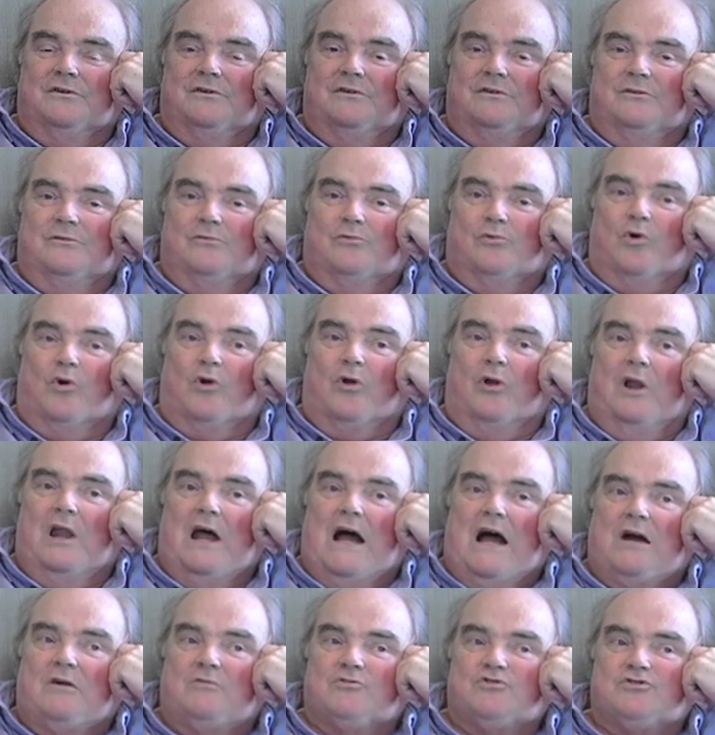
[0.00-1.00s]
royal
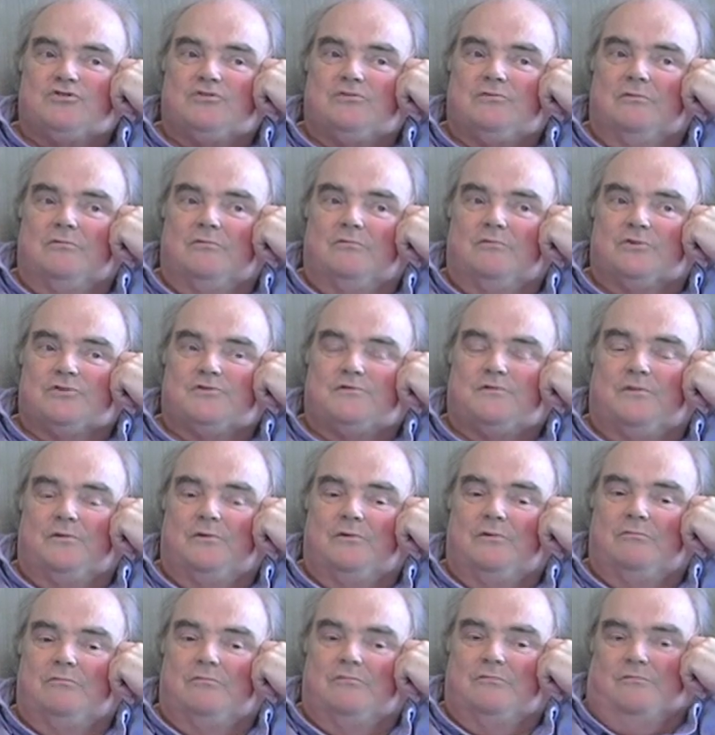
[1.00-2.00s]
house
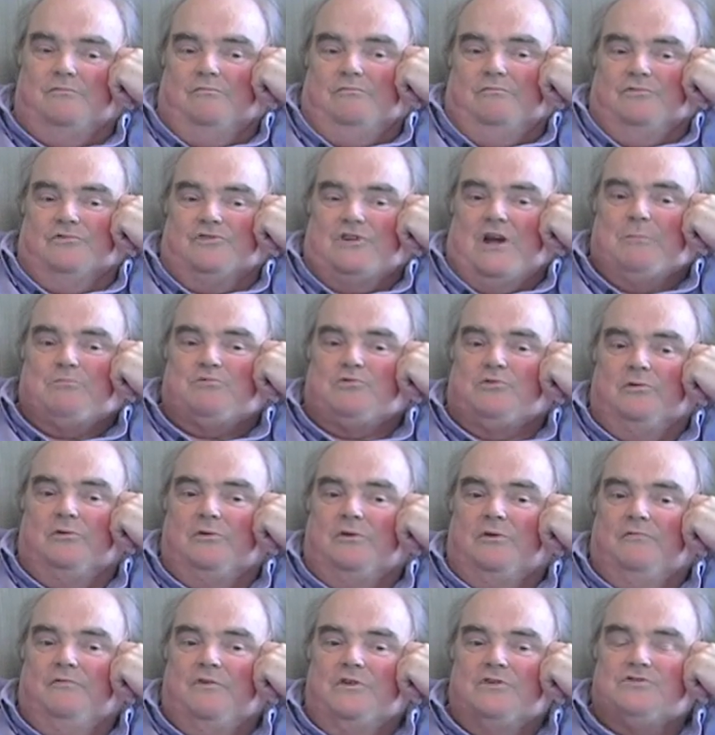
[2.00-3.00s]
was
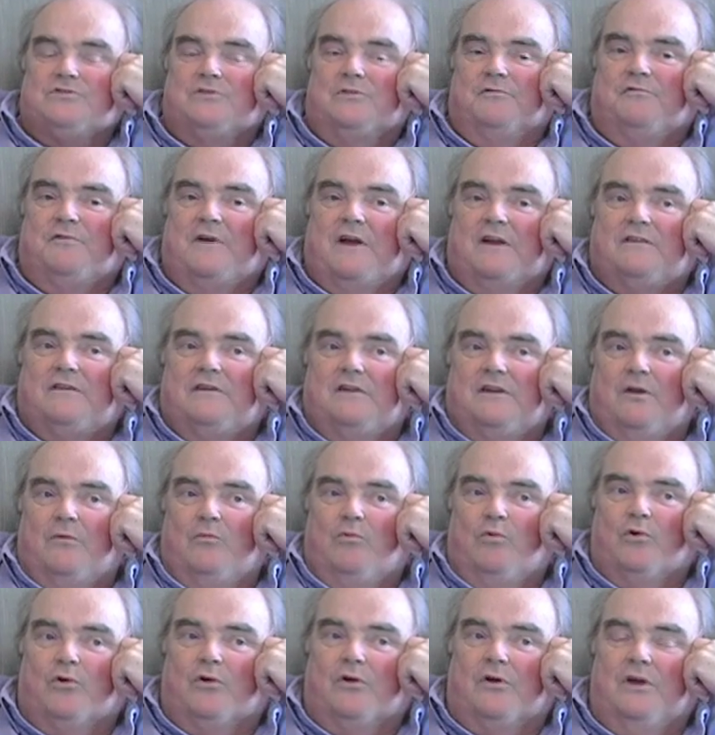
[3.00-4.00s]
absolutely convinced of the fact that they
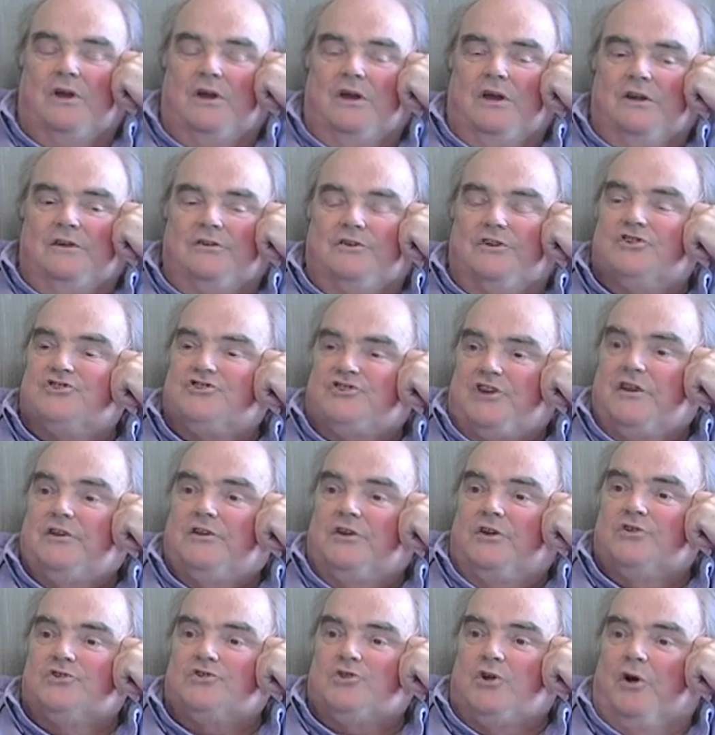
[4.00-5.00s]
were
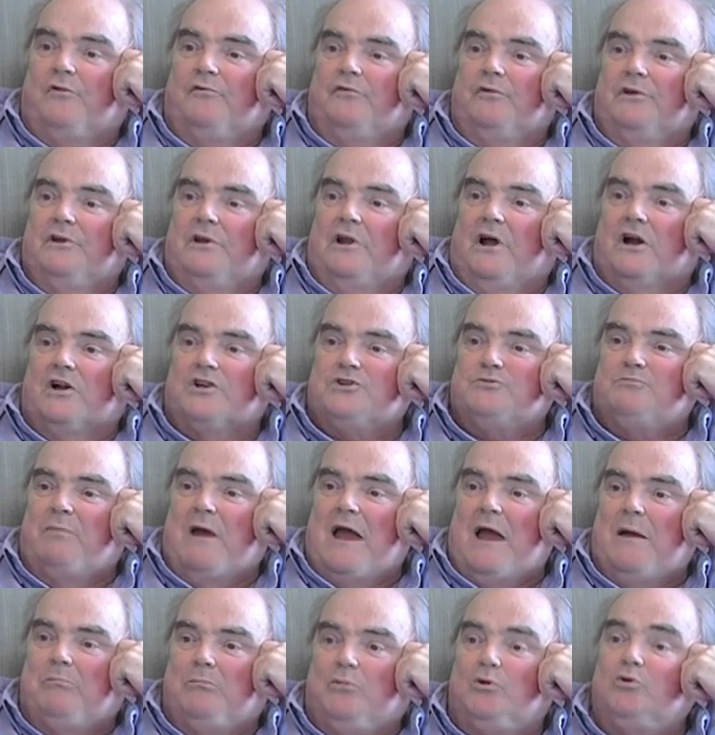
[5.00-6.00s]
descendants of a large
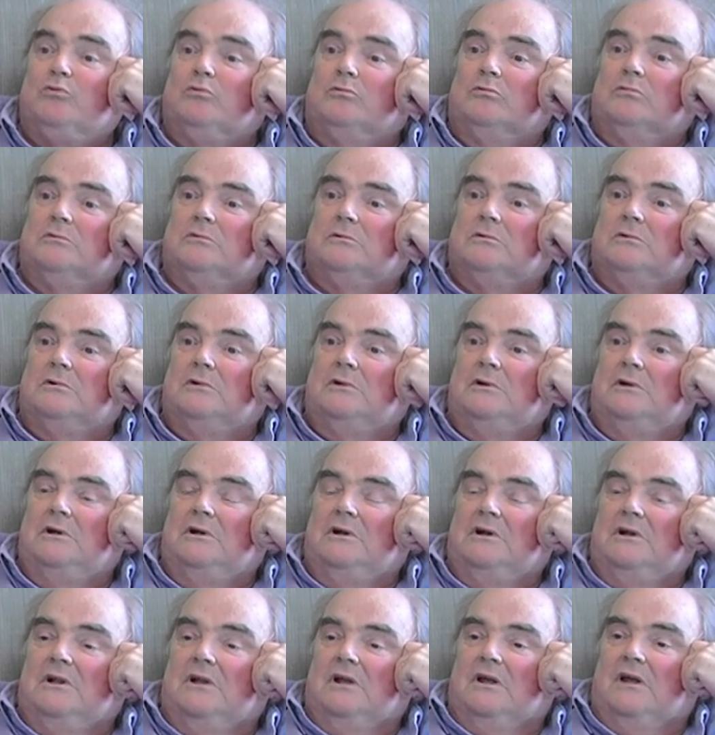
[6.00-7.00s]
bamboo,
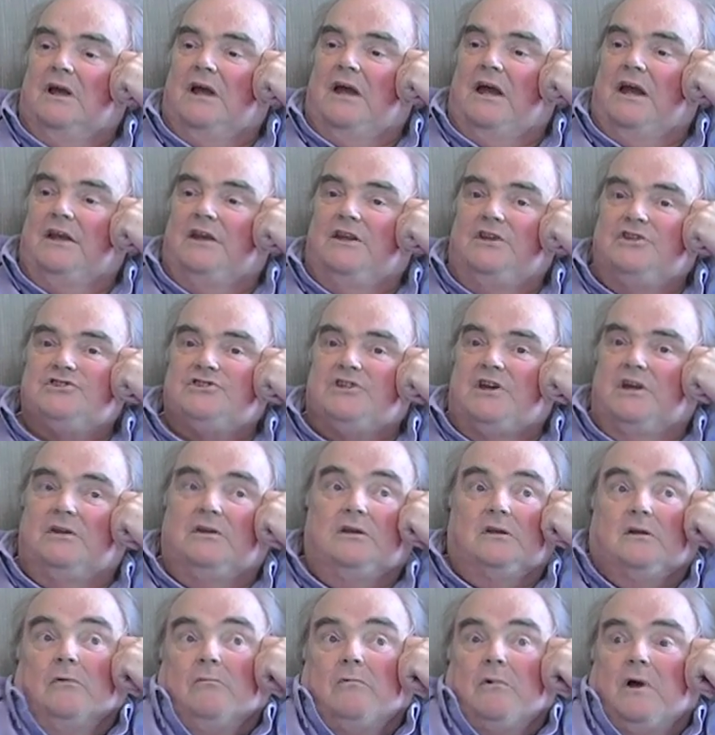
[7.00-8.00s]
and he said,
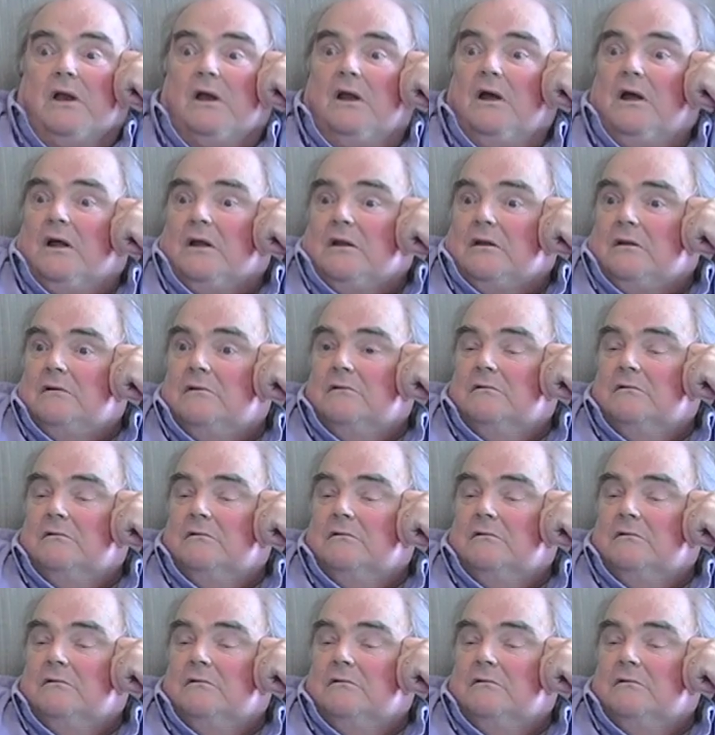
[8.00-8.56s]
why not?